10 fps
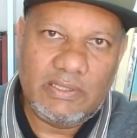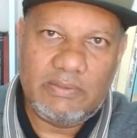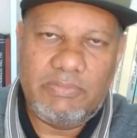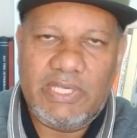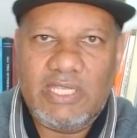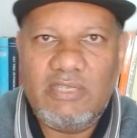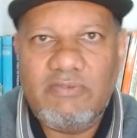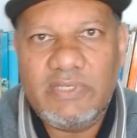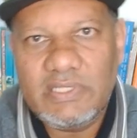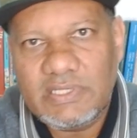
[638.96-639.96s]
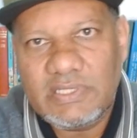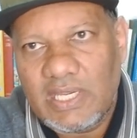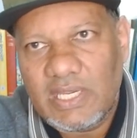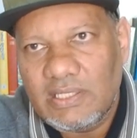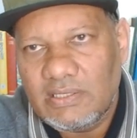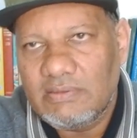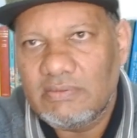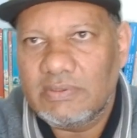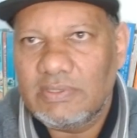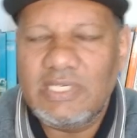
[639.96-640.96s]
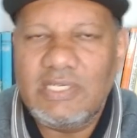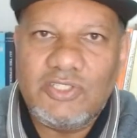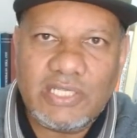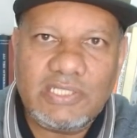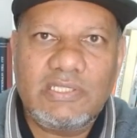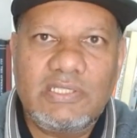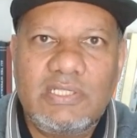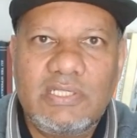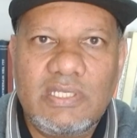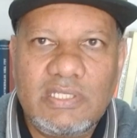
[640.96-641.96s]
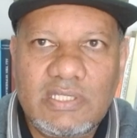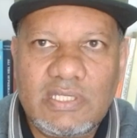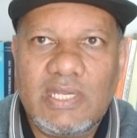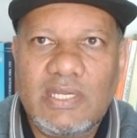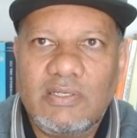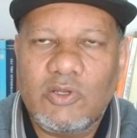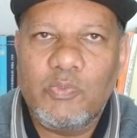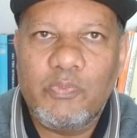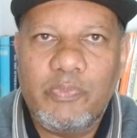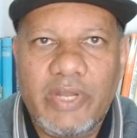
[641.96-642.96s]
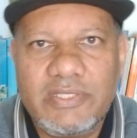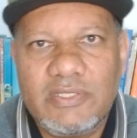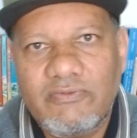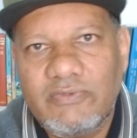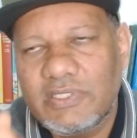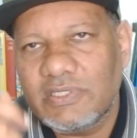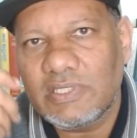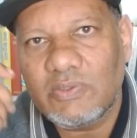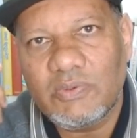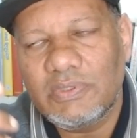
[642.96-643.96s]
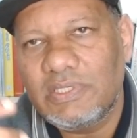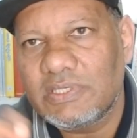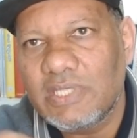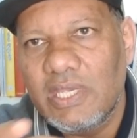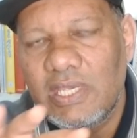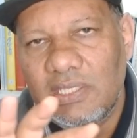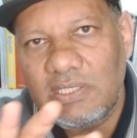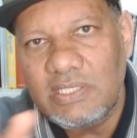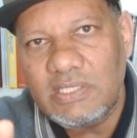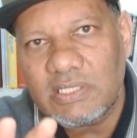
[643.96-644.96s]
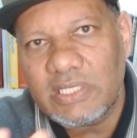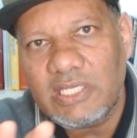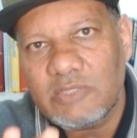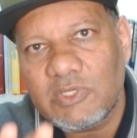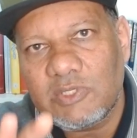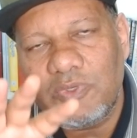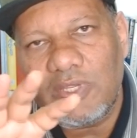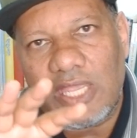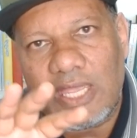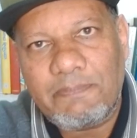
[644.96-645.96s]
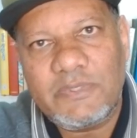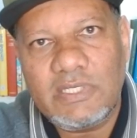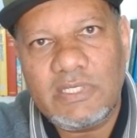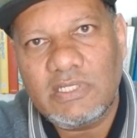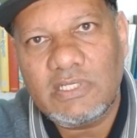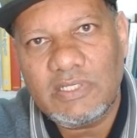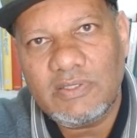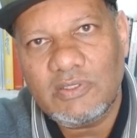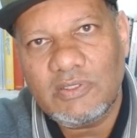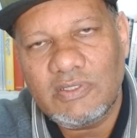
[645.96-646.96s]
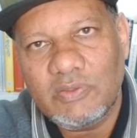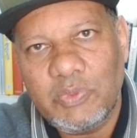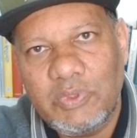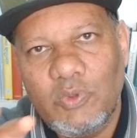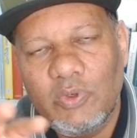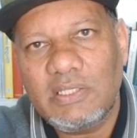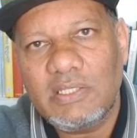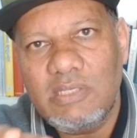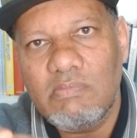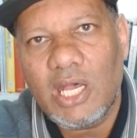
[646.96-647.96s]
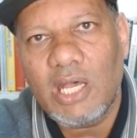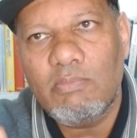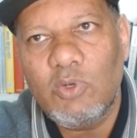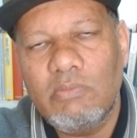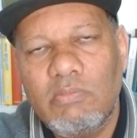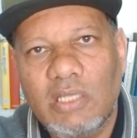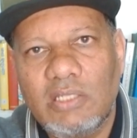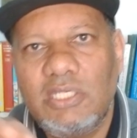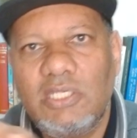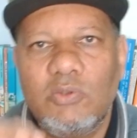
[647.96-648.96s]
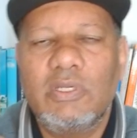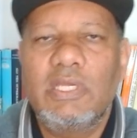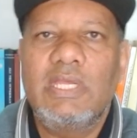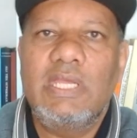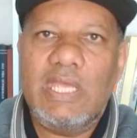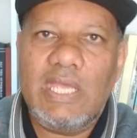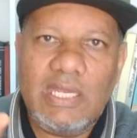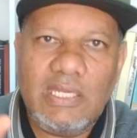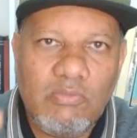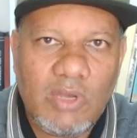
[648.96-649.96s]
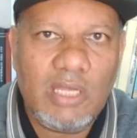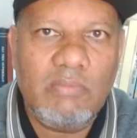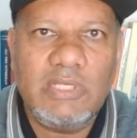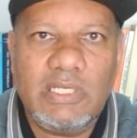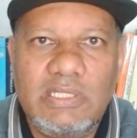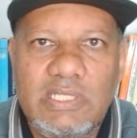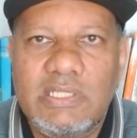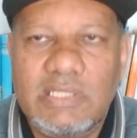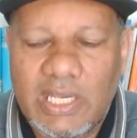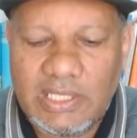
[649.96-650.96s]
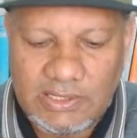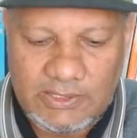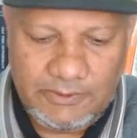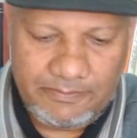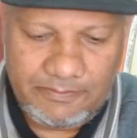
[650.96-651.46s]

behaviors and injustices and oppressiveness and all these. These traits must be absent when we look at the Imamun Mahdiyun, an Imam that is guided.